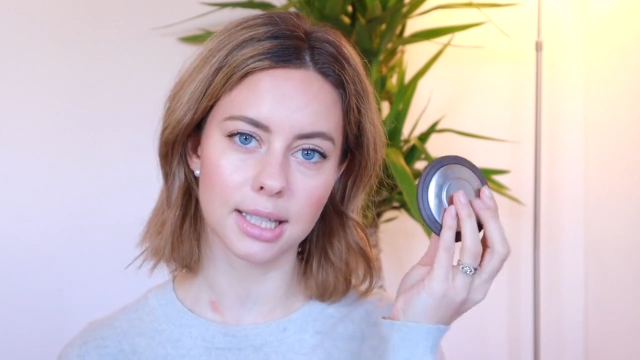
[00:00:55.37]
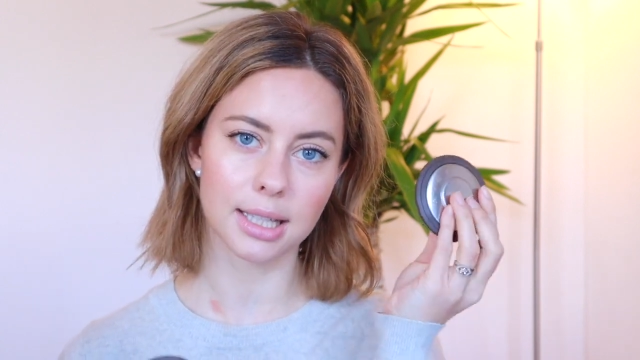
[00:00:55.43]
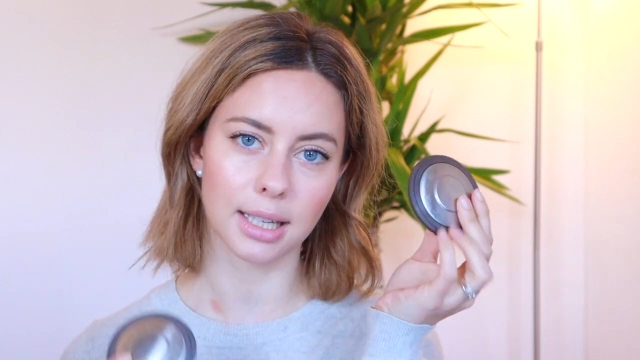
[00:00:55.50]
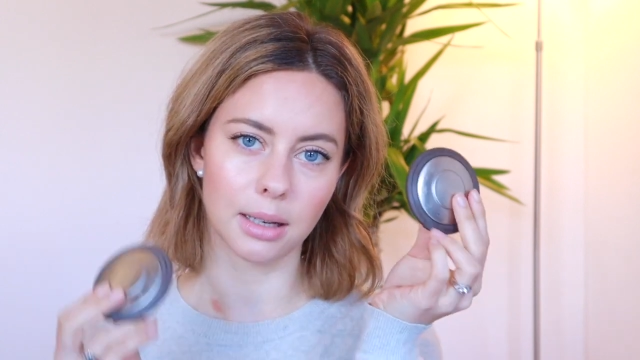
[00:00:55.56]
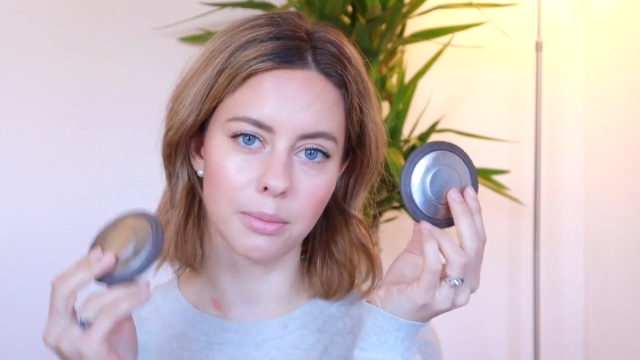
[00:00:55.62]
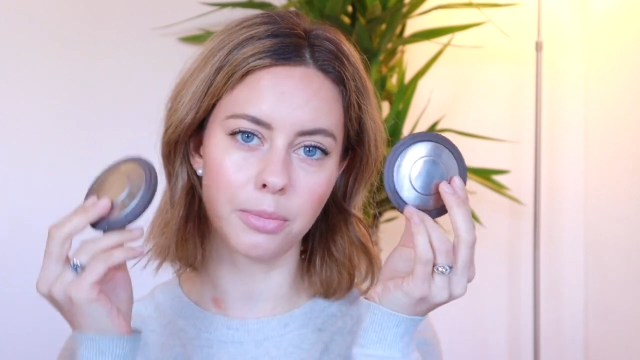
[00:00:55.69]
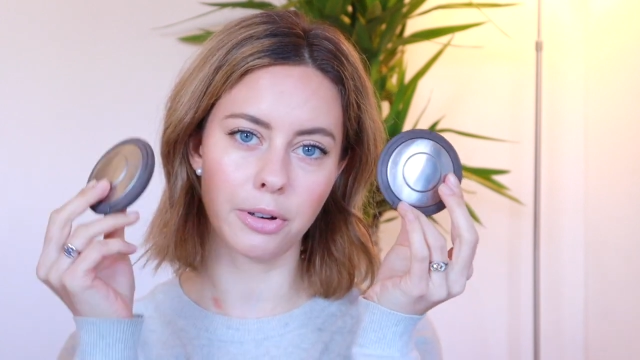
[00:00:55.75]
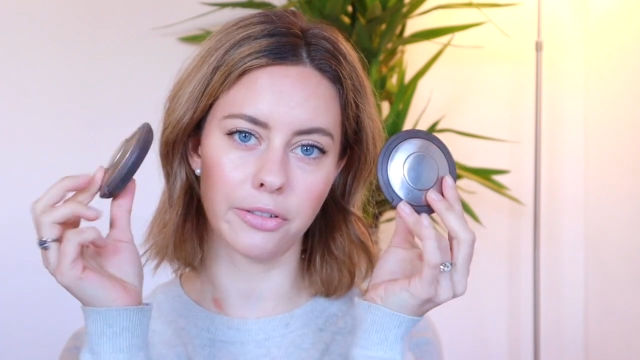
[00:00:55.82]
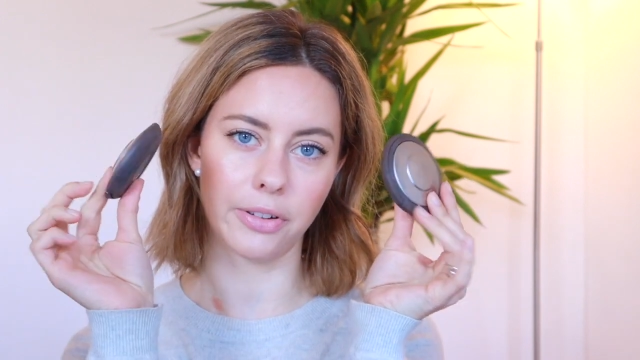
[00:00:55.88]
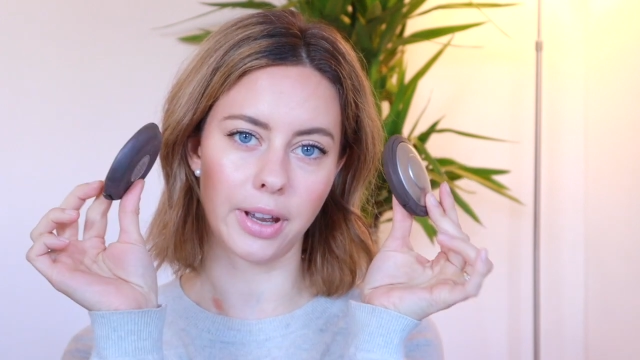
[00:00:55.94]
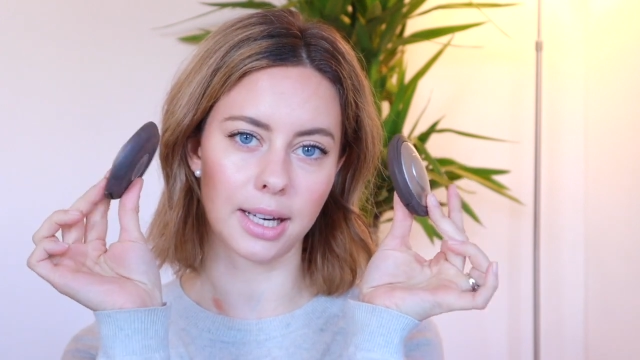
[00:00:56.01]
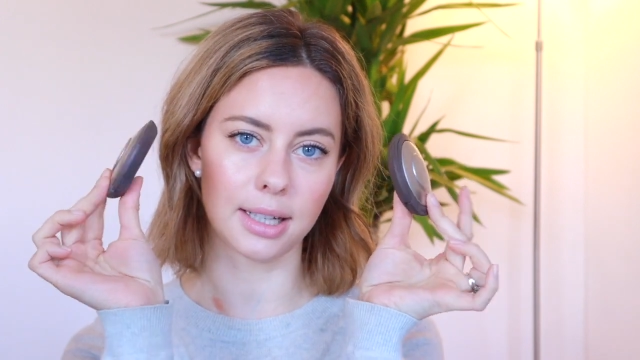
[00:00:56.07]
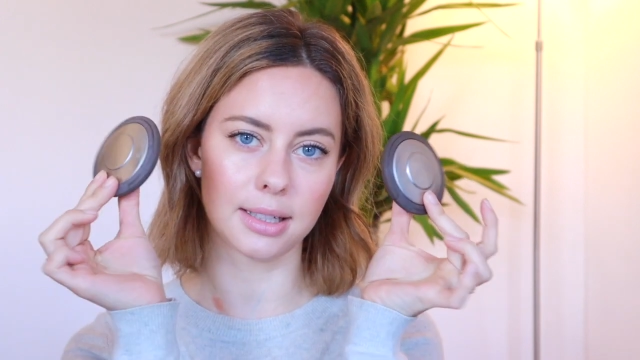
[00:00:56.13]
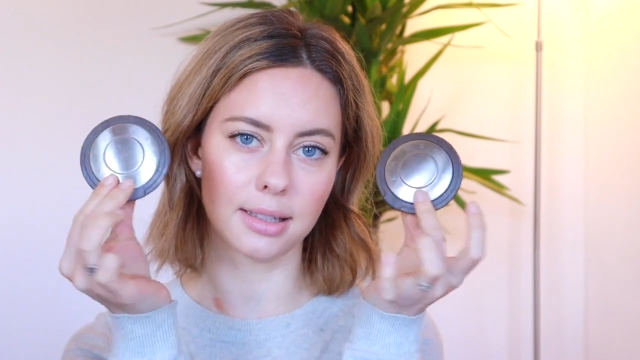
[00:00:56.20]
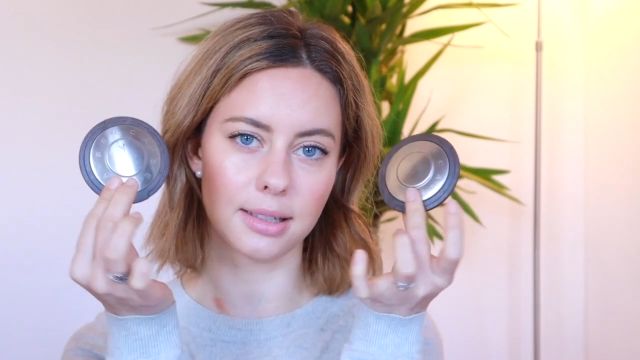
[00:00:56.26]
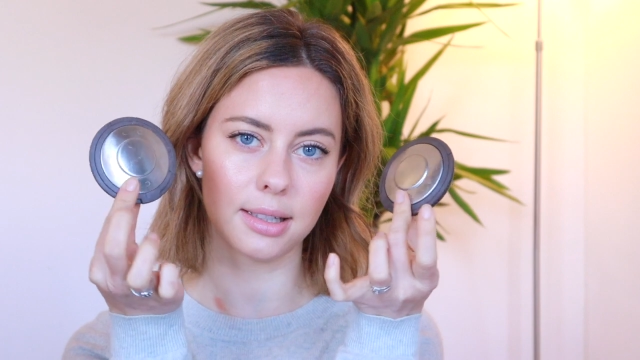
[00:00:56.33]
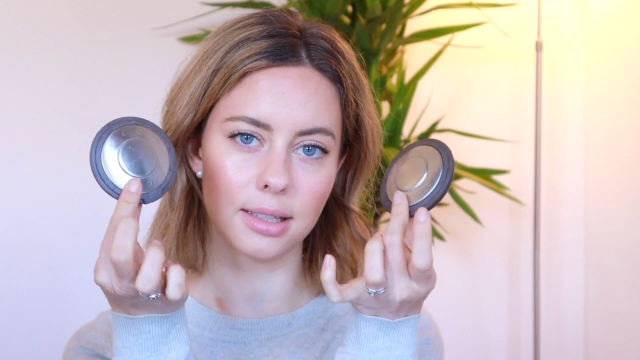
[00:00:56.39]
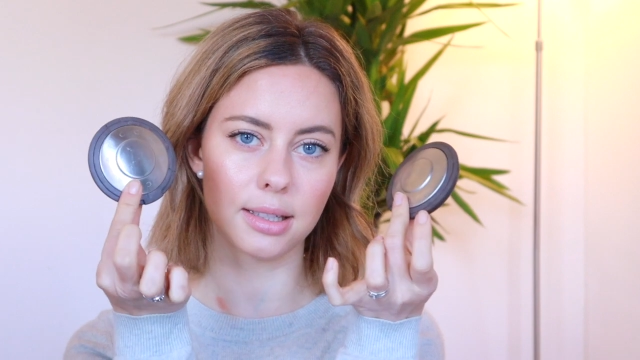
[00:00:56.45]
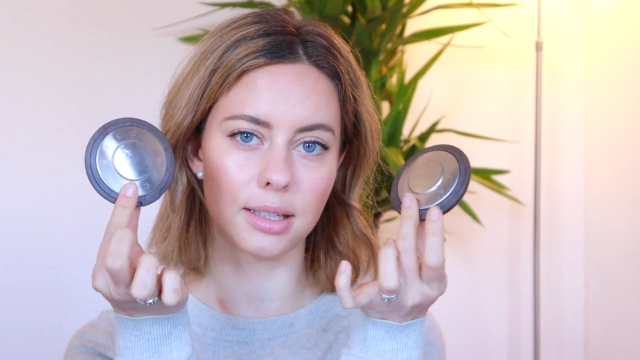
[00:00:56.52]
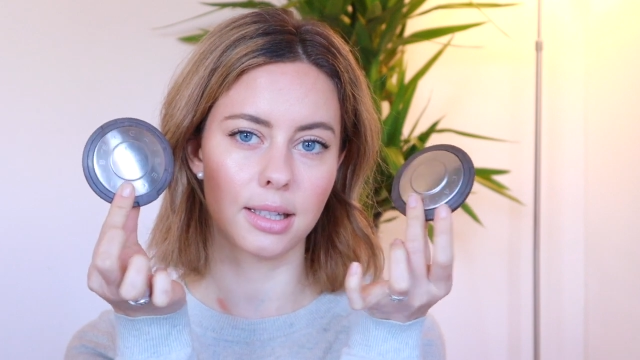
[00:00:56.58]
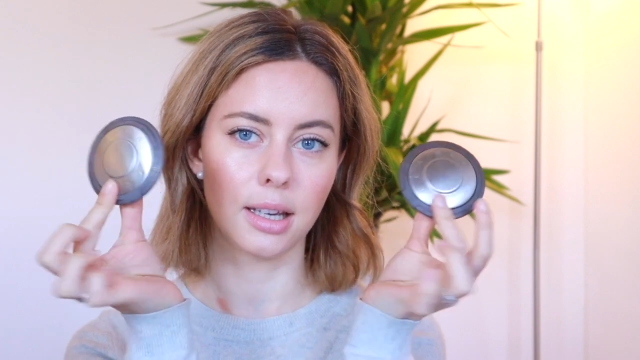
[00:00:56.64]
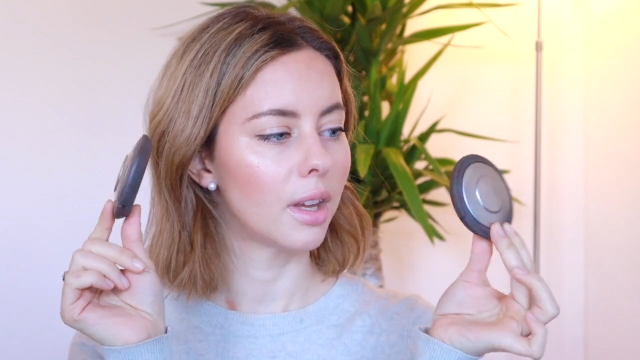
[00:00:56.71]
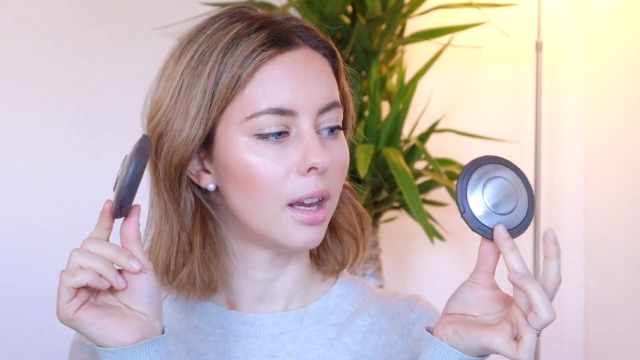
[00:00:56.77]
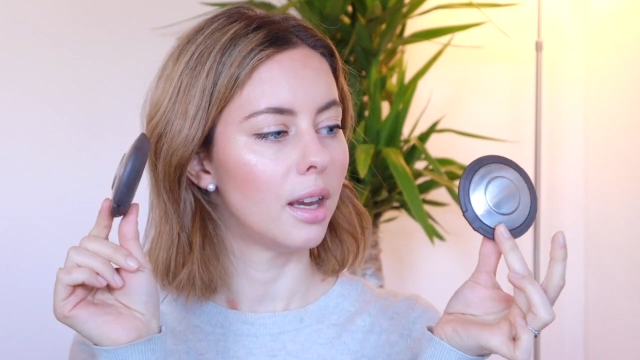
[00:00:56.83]
skin
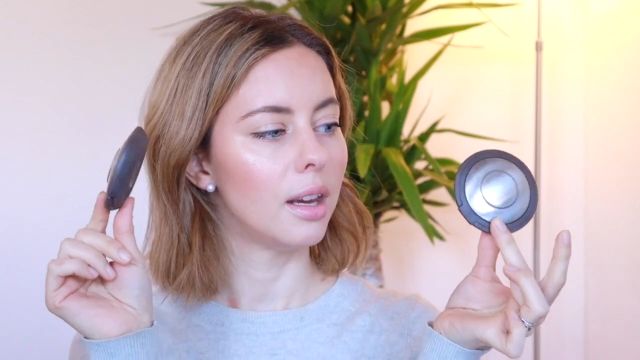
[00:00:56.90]
perfectors.